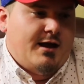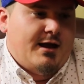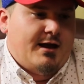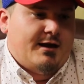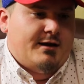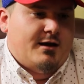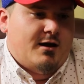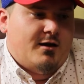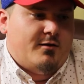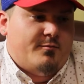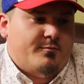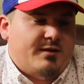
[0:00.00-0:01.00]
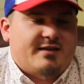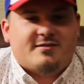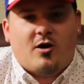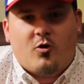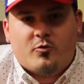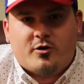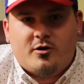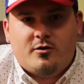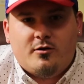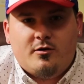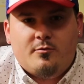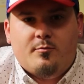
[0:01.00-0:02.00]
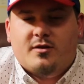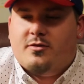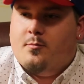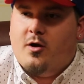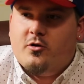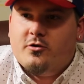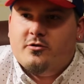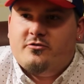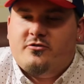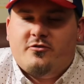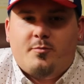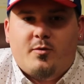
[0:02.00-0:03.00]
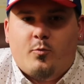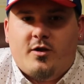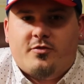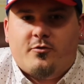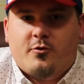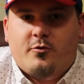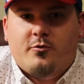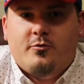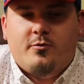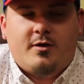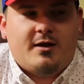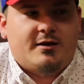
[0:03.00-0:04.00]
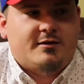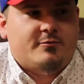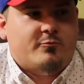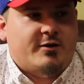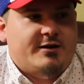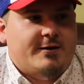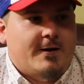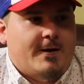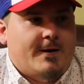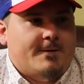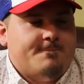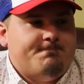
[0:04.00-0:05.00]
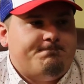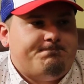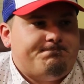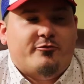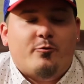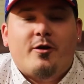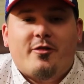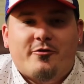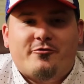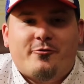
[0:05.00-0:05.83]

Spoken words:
and it's older, but the motor has just been went through and redone. It was one of those